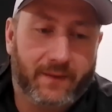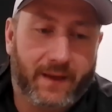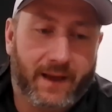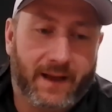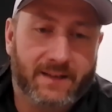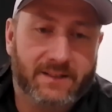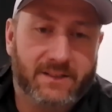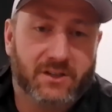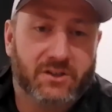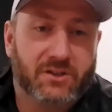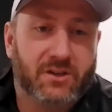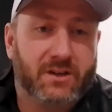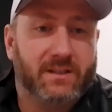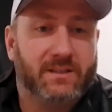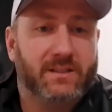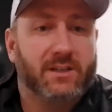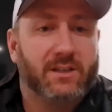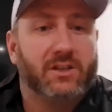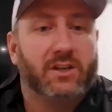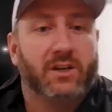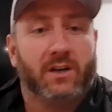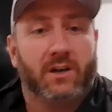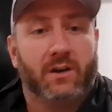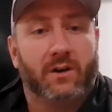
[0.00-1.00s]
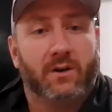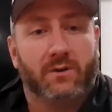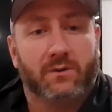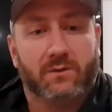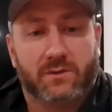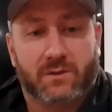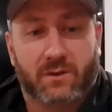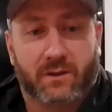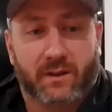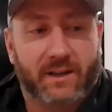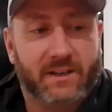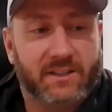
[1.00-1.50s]
as the transition
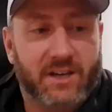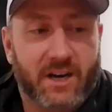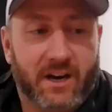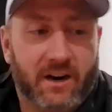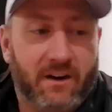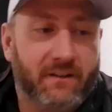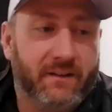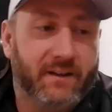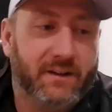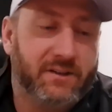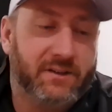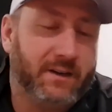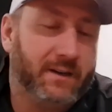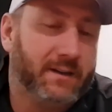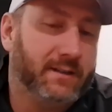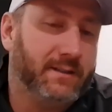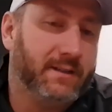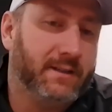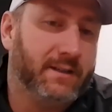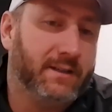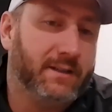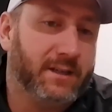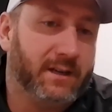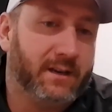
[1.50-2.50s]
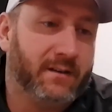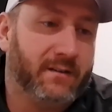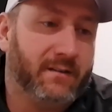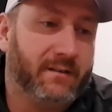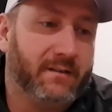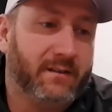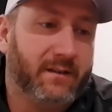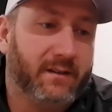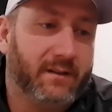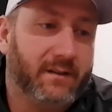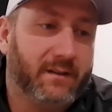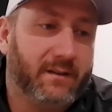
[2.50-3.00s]
goes. So they generally
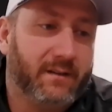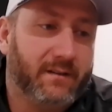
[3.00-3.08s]
transition